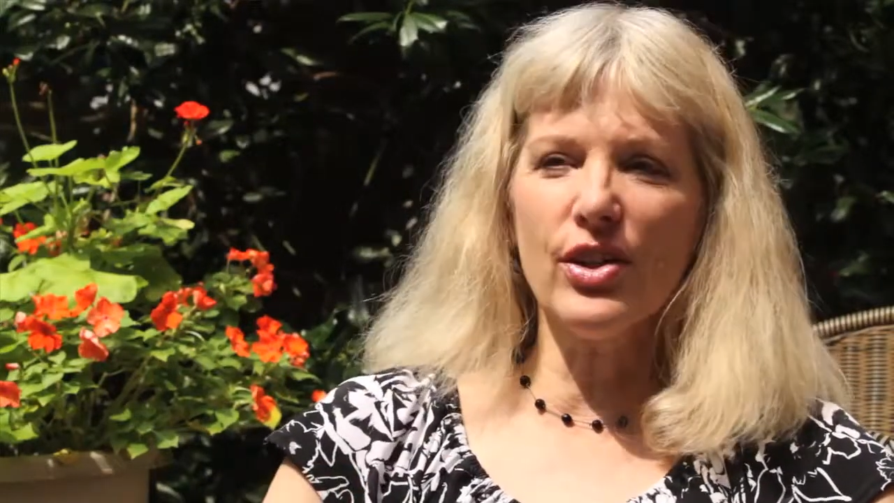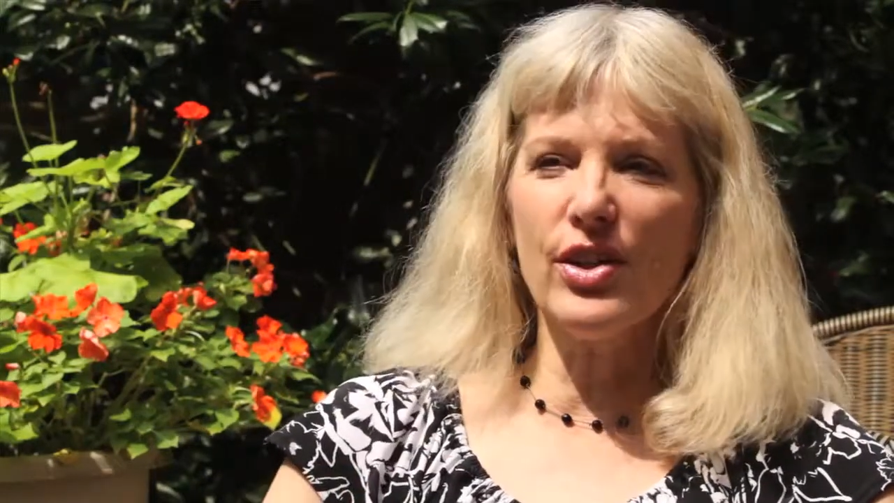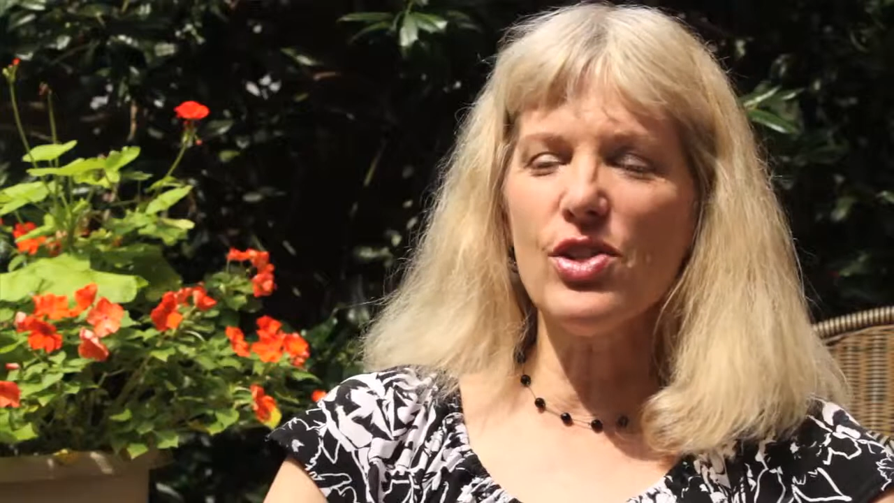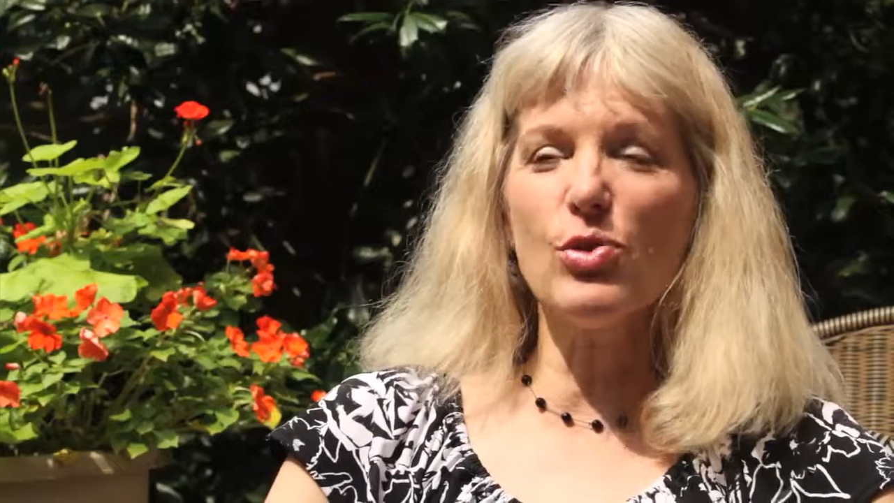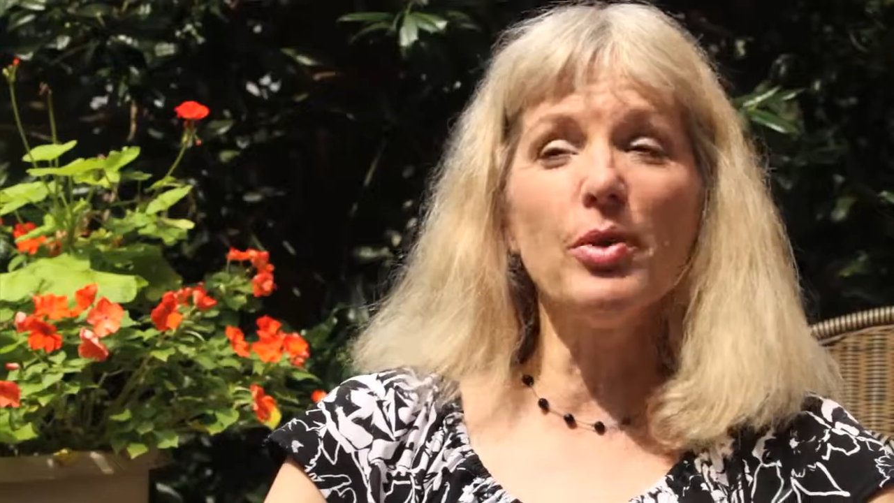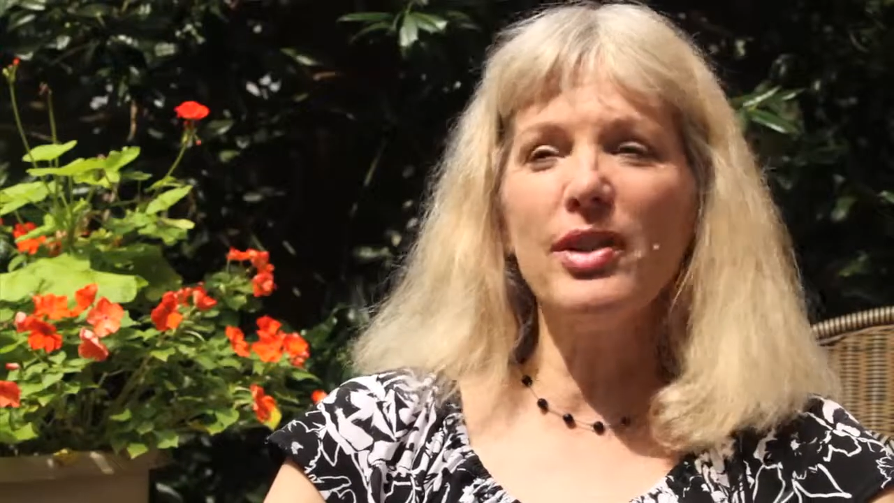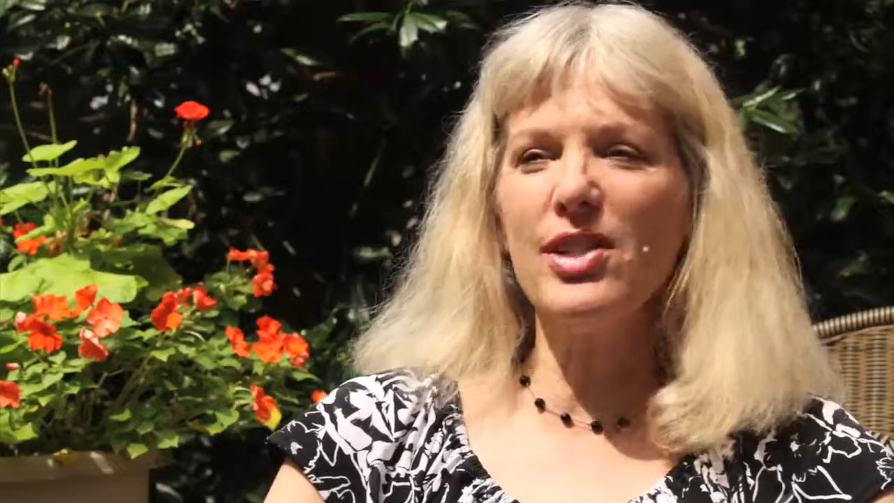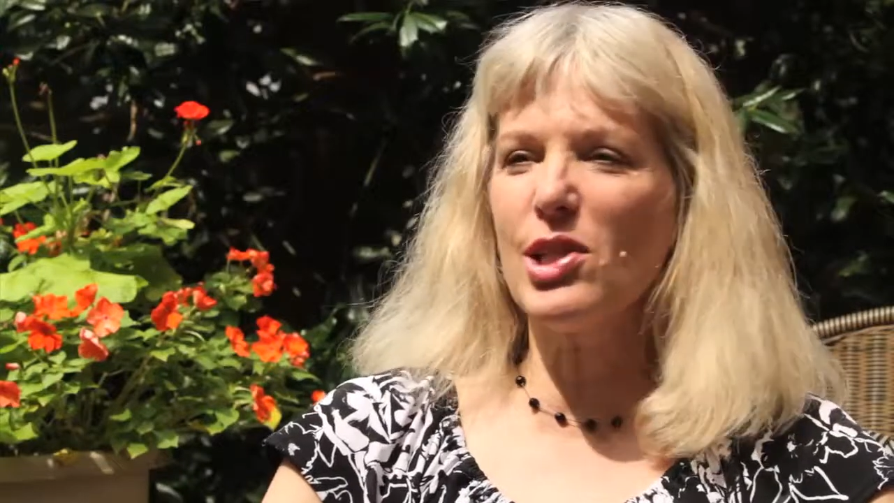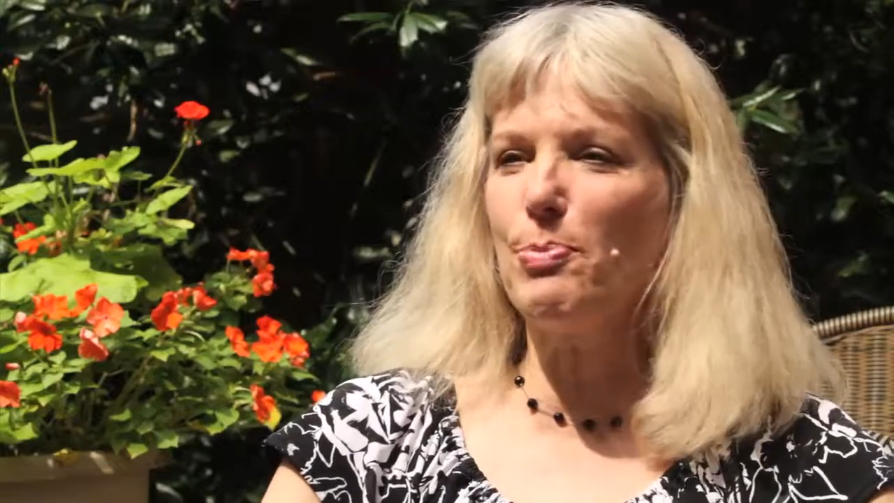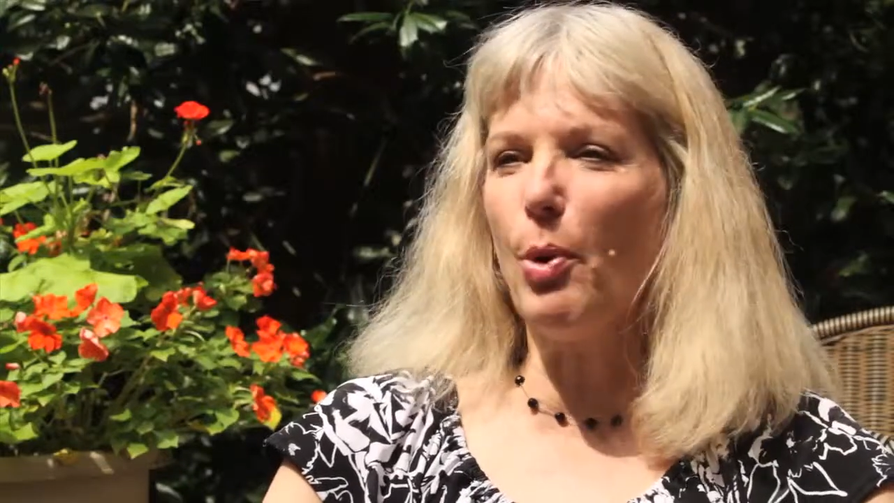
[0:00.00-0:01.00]
he's really
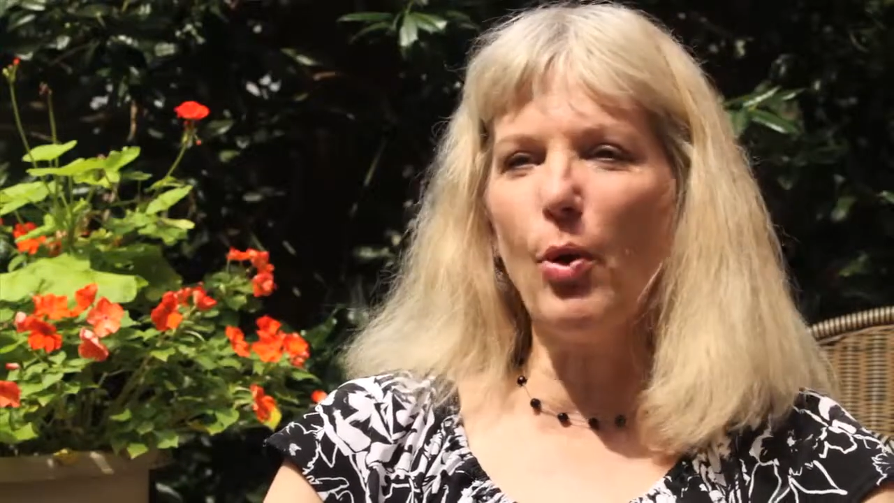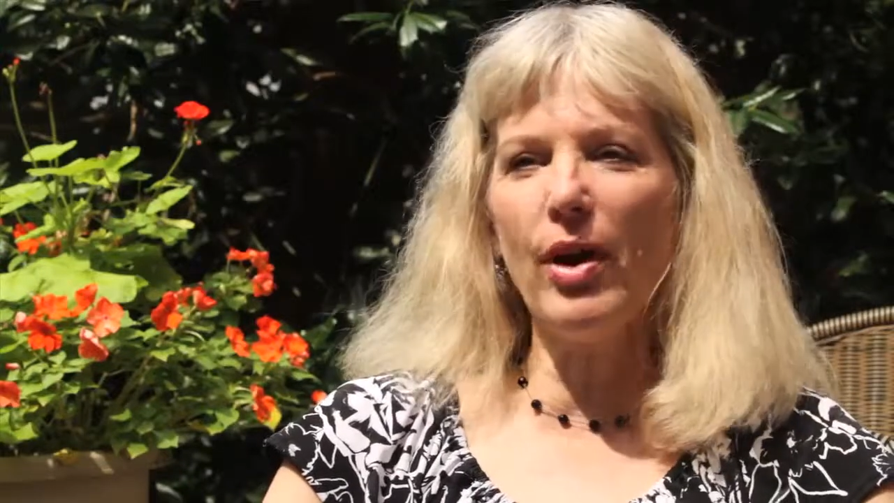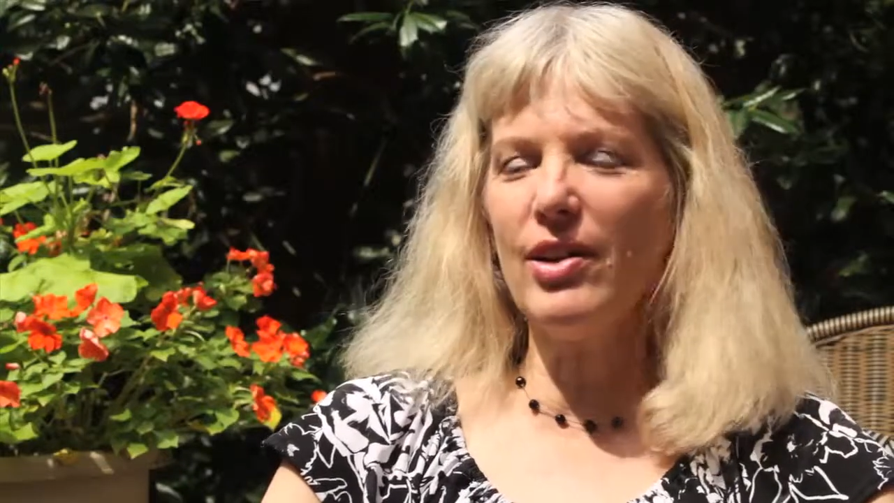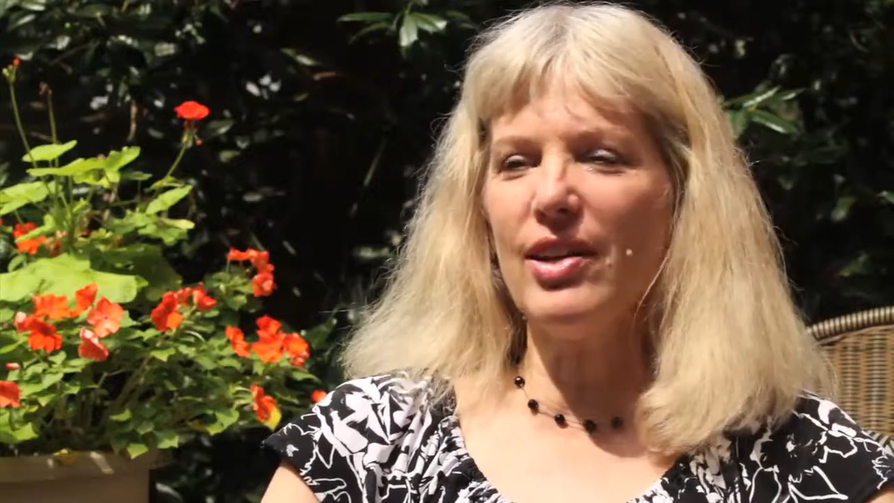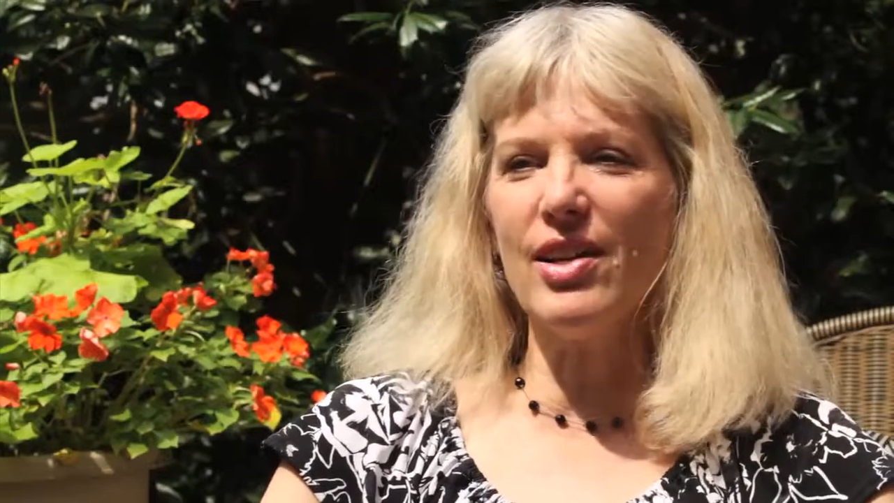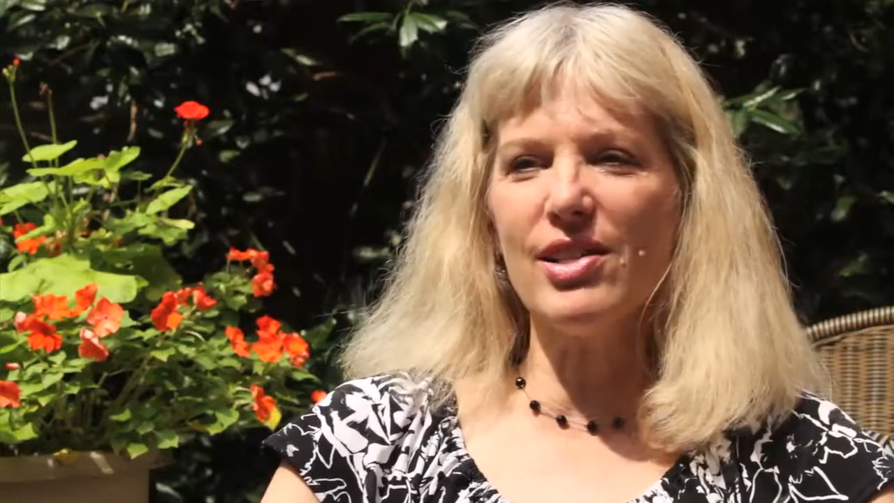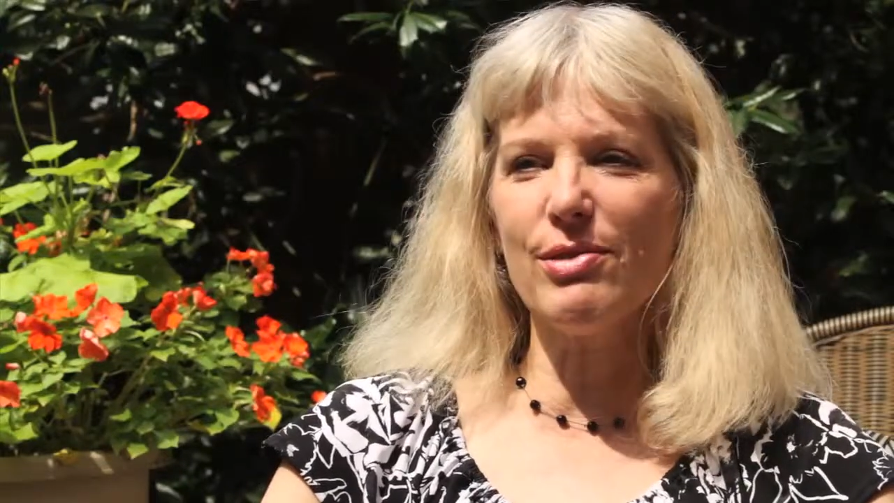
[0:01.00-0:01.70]
spoiled us